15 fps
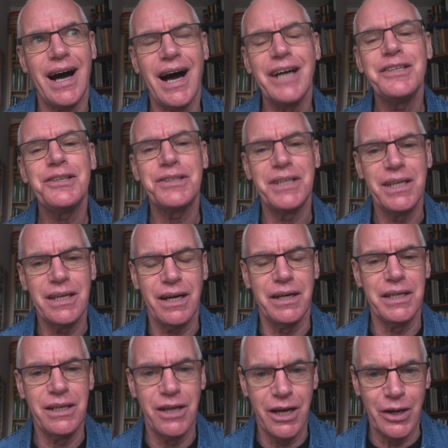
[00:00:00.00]
"I think
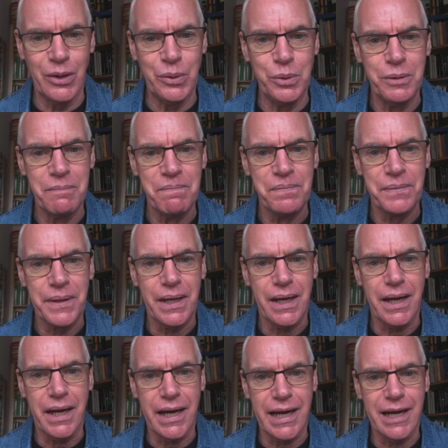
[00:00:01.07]
I know
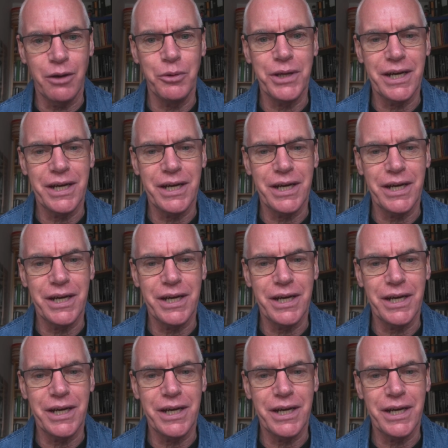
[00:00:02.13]
how